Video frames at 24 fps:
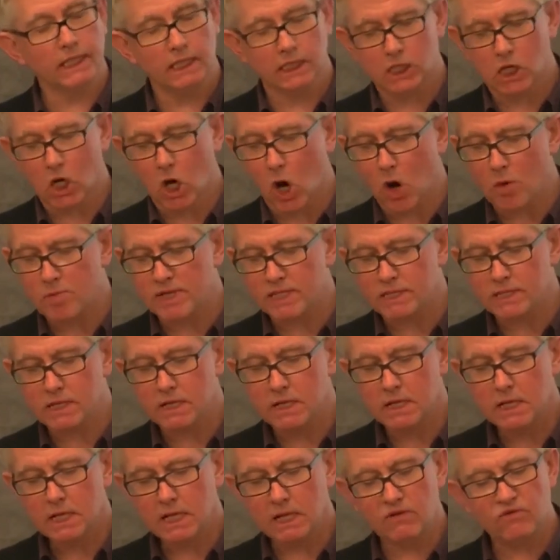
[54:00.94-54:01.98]
a common
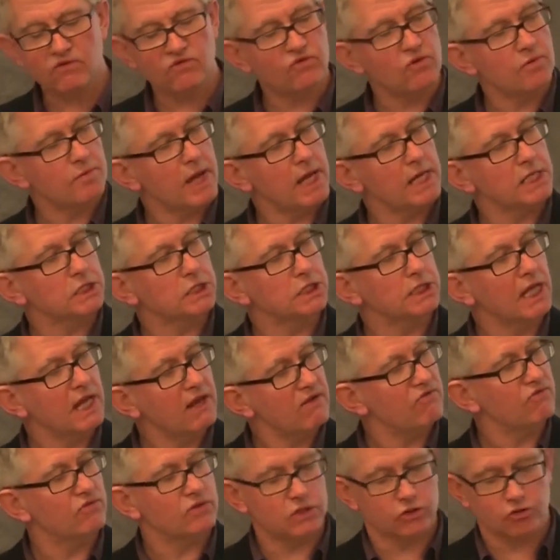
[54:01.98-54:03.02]
information
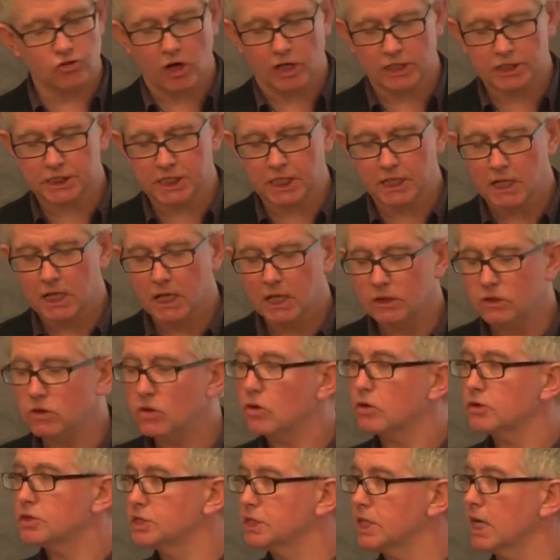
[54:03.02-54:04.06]
infrastructure,
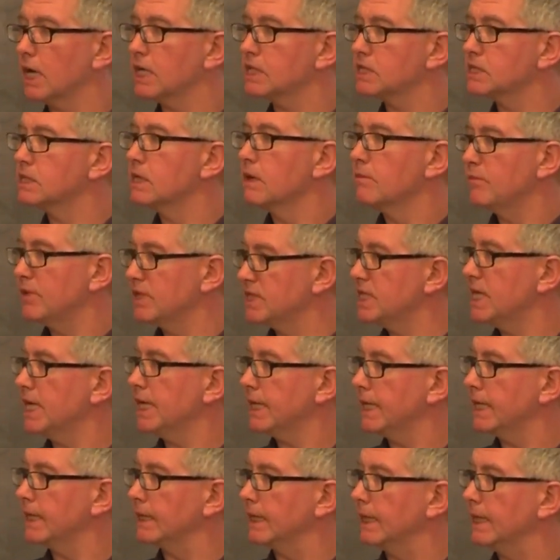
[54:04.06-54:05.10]
not just
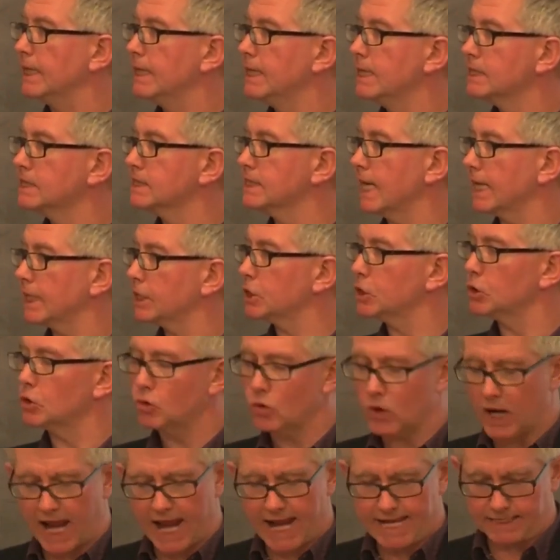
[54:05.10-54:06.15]
particular
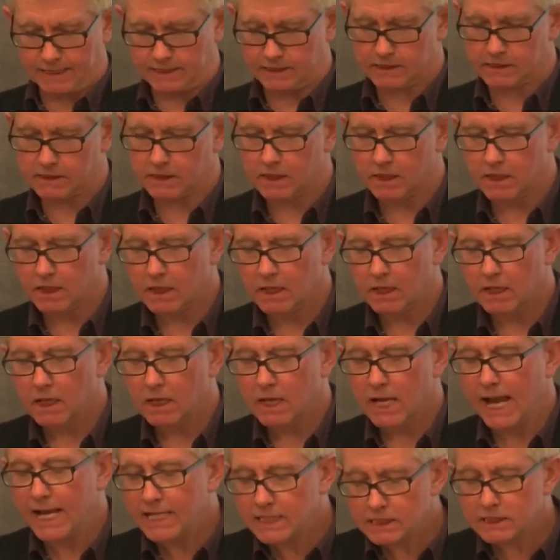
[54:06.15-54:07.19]
sectional ends.
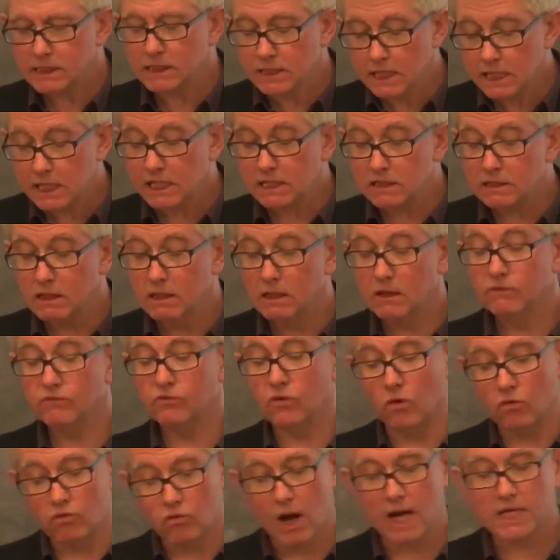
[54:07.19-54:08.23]
Hence the need
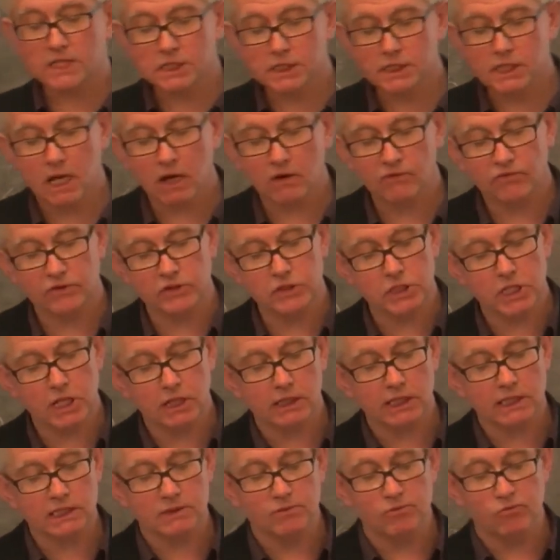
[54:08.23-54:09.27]
for a rationale for
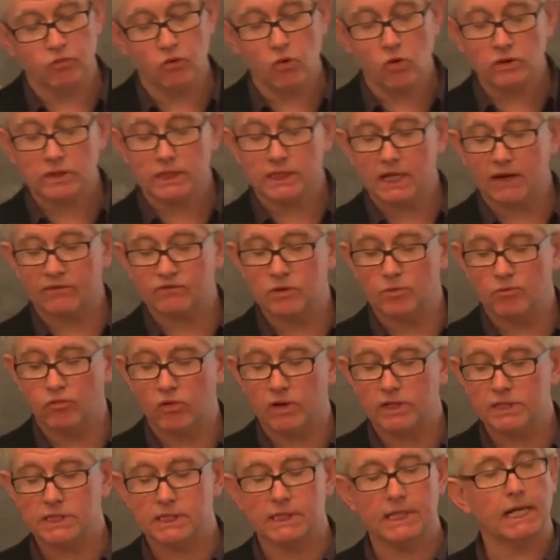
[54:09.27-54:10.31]
journalism broad enough to
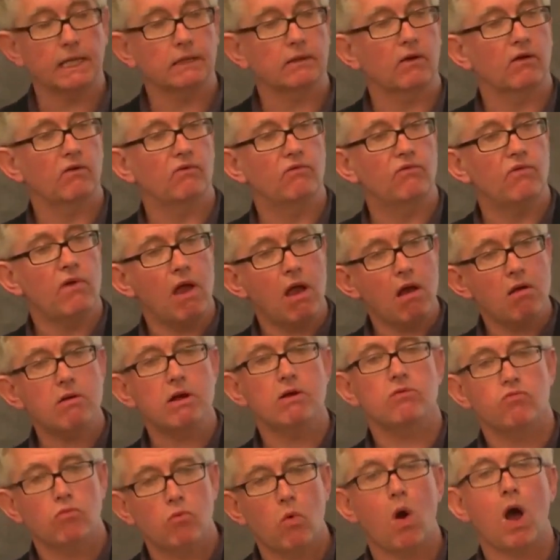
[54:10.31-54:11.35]
bring together a very
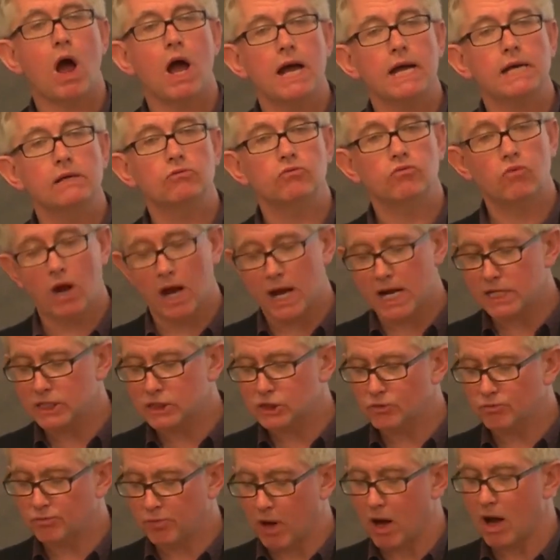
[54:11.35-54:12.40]
wide range
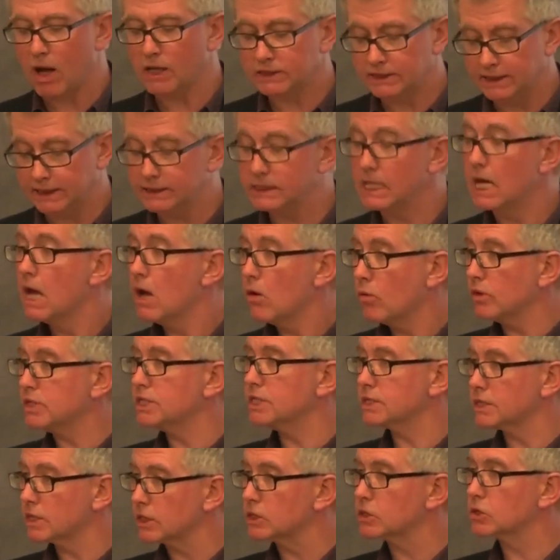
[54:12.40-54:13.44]
of parties, which
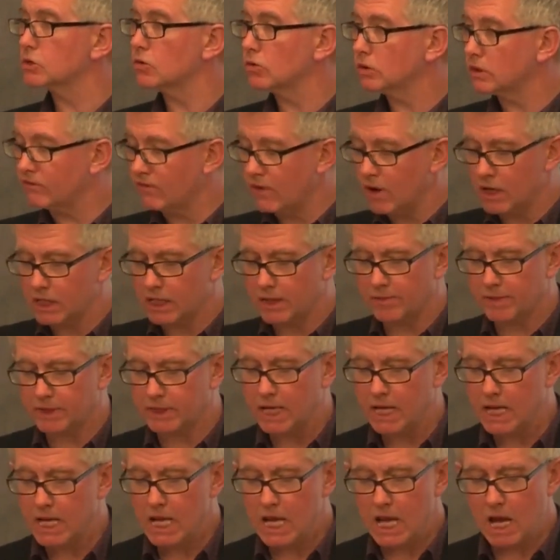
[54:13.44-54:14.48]
is the sort of argument
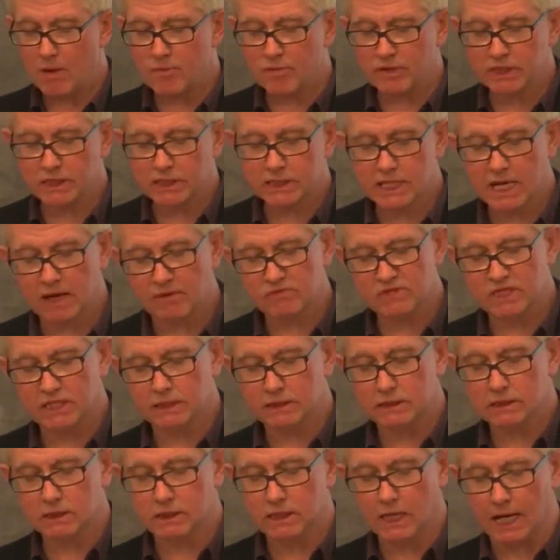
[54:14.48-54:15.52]
I've been
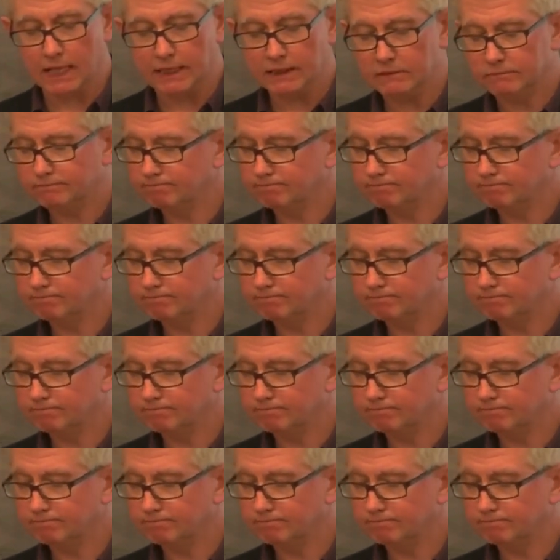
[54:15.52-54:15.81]
attempting tonight.